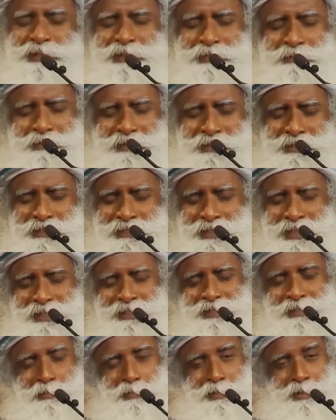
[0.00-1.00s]
it was
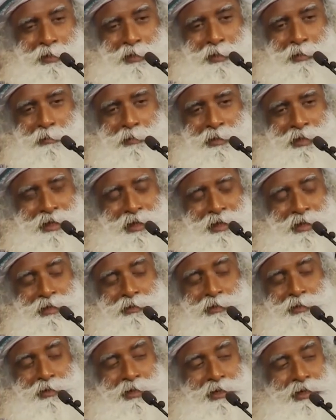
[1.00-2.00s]
just beyond me, I
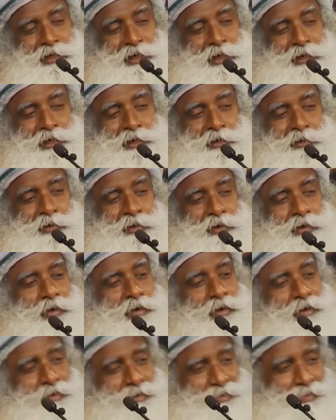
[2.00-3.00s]
could not get into a
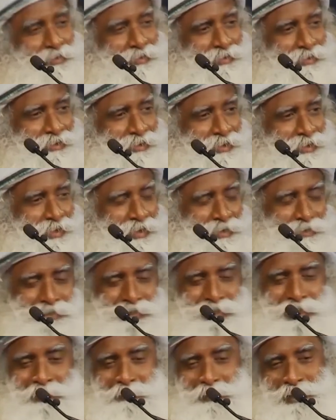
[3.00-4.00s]
car. I
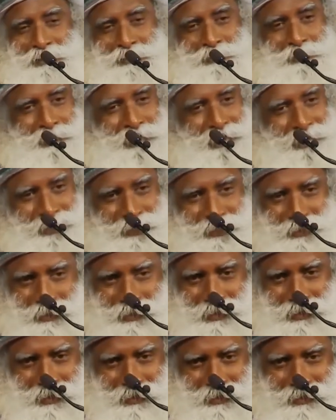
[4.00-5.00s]
said, I'm not going to get into a
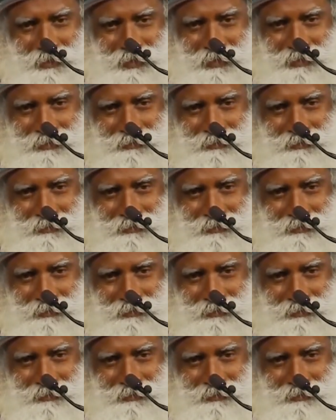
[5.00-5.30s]
car.